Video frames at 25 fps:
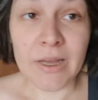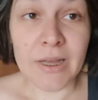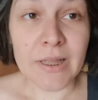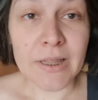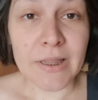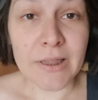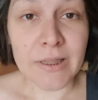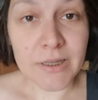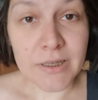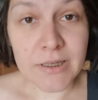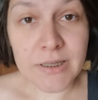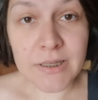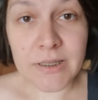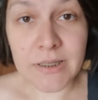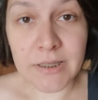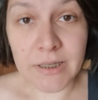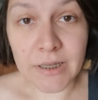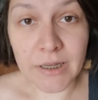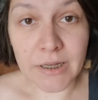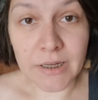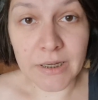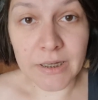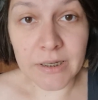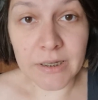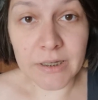This
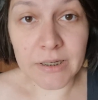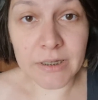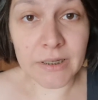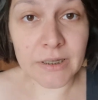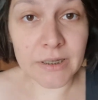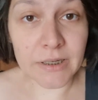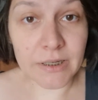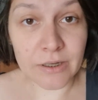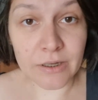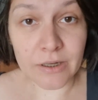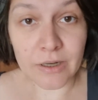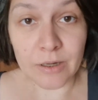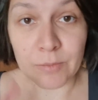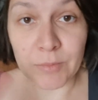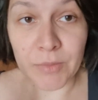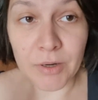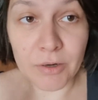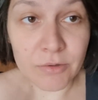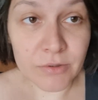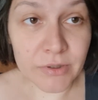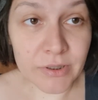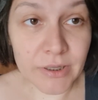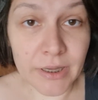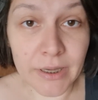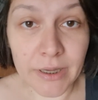thing
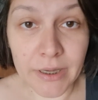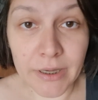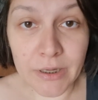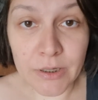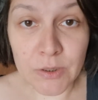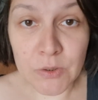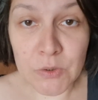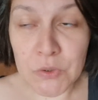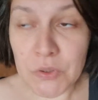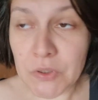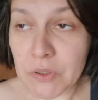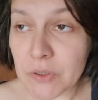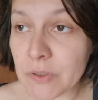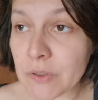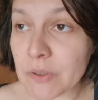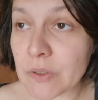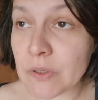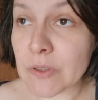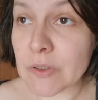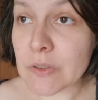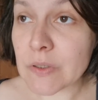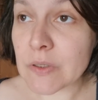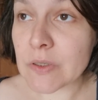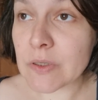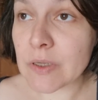about aging
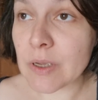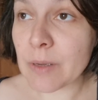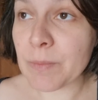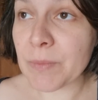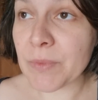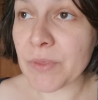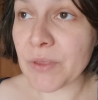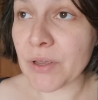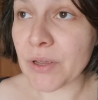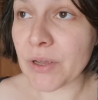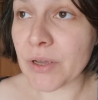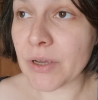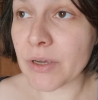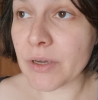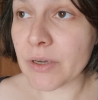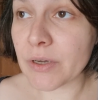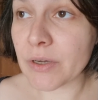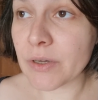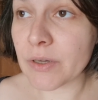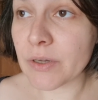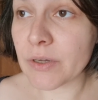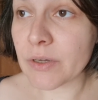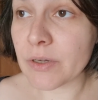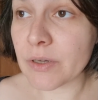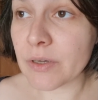is something,
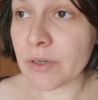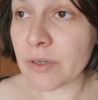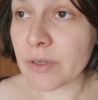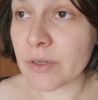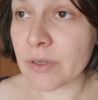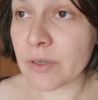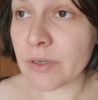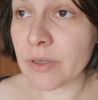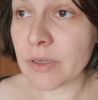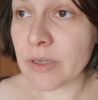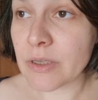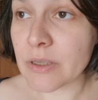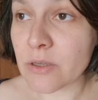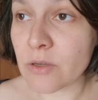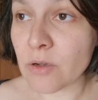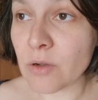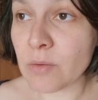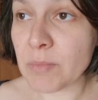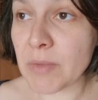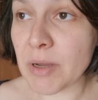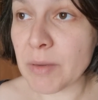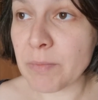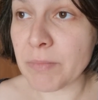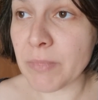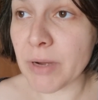it's on
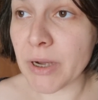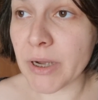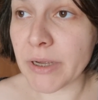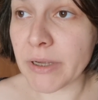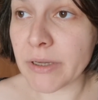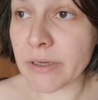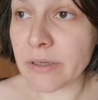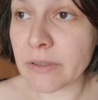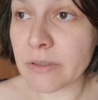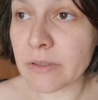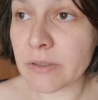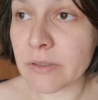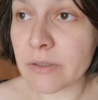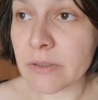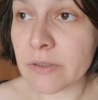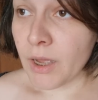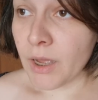my mind.